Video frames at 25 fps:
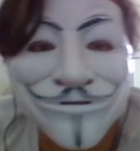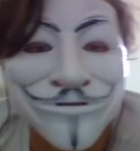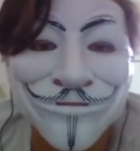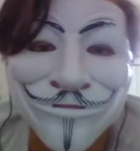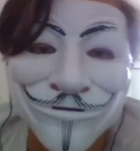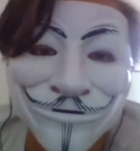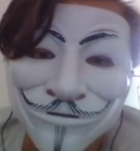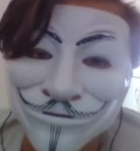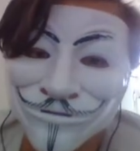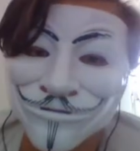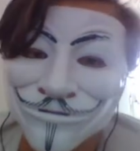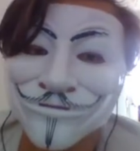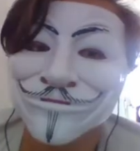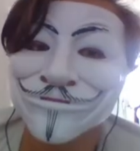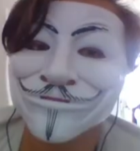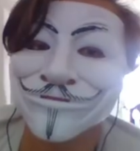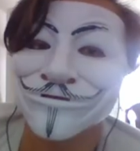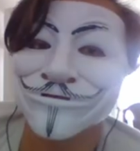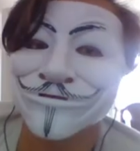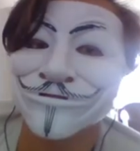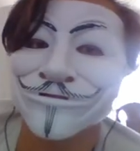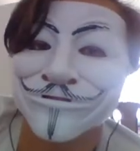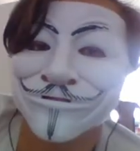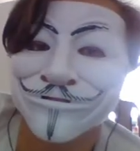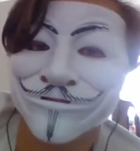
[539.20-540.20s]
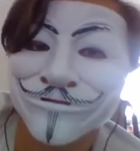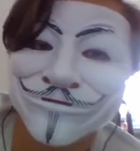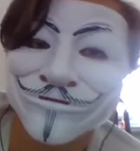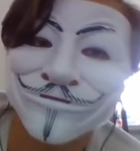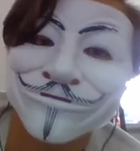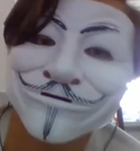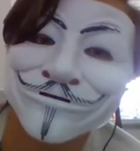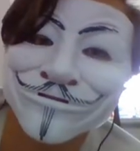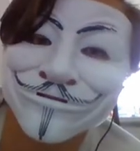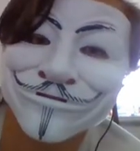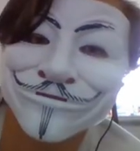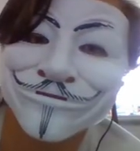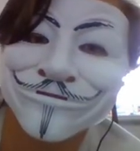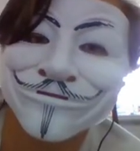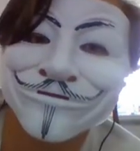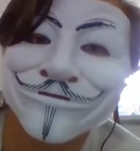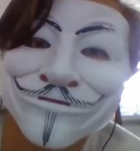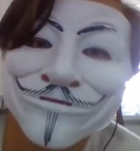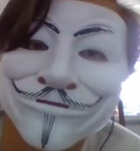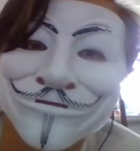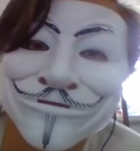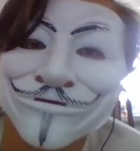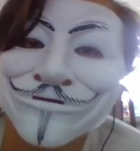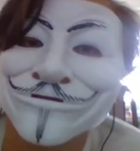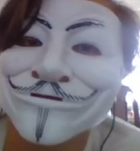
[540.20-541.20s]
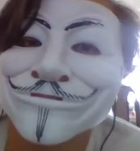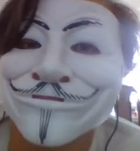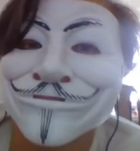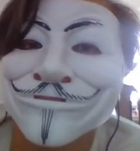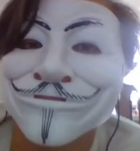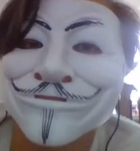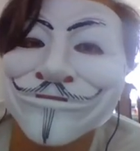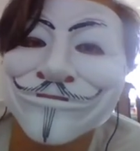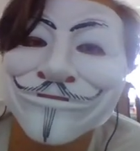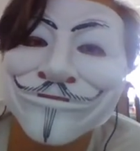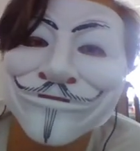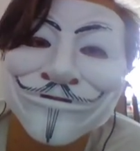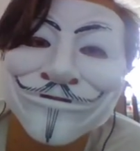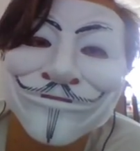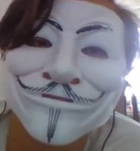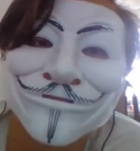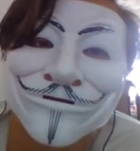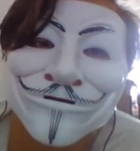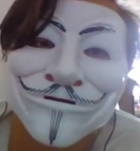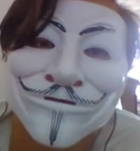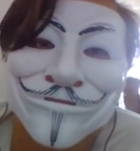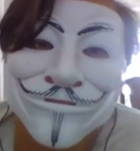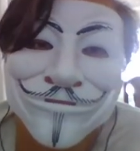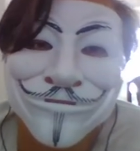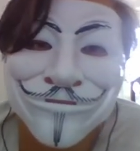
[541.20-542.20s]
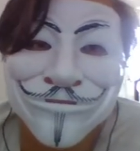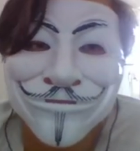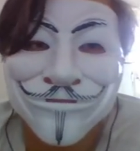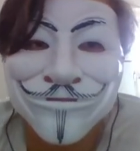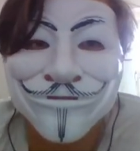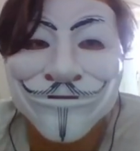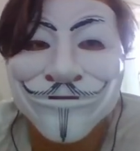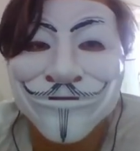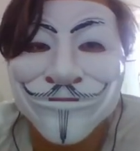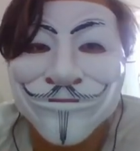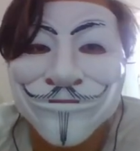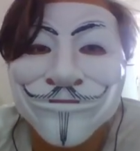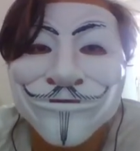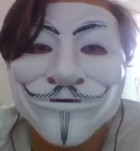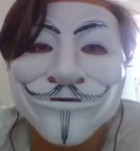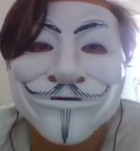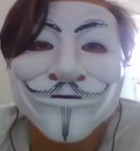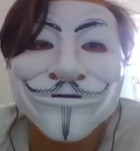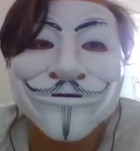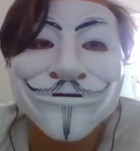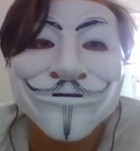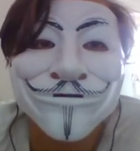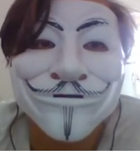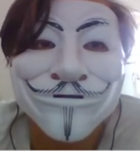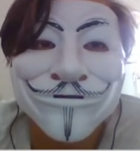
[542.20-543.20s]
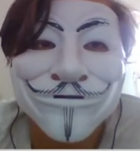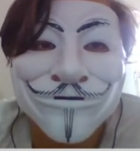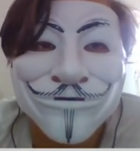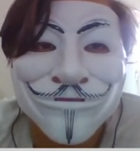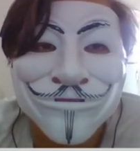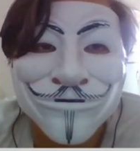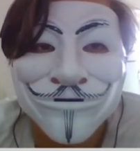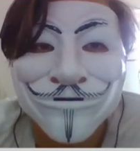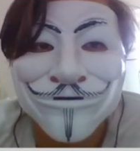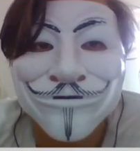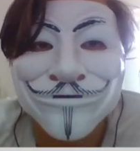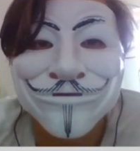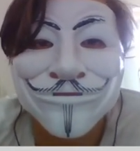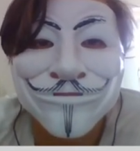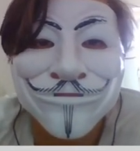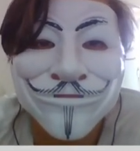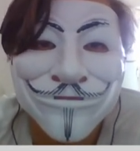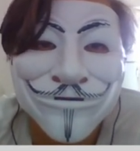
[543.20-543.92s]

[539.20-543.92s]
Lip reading: pawn up, and this is a passed pawn. So even though the bishops aren't so good anymore, we are going to